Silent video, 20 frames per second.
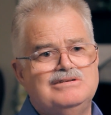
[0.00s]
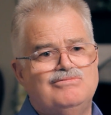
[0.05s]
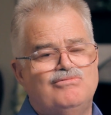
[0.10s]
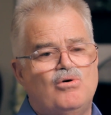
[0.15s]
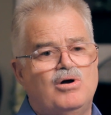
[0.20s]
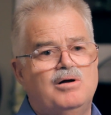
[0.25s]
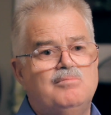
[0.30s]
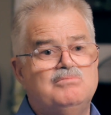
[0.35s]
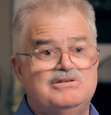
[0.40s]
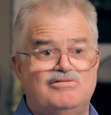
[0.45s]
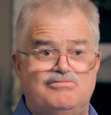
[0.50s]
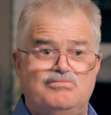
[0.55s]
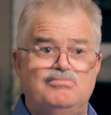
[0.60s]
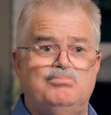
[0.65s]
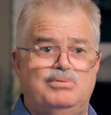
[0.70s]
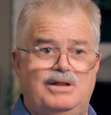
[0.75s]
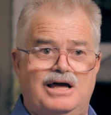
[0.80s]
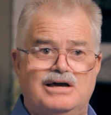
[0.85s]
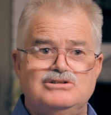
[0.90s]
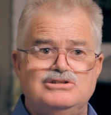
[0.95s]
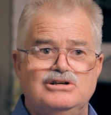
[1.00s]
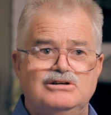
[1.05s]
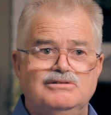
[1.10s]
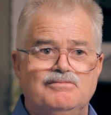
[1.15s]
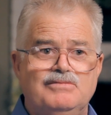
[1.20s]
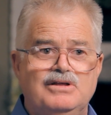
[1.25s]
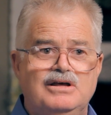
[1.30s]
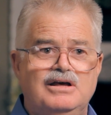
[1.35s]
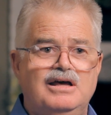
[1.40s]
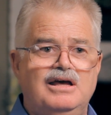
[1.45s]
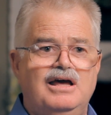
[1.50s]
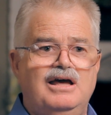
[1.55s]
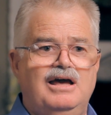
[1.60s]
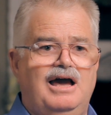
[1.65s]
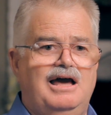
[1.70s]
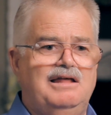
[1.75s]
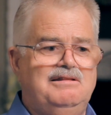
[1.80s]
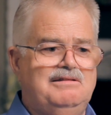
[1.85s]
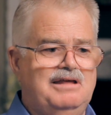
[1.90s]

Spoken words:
forms of pleasure. And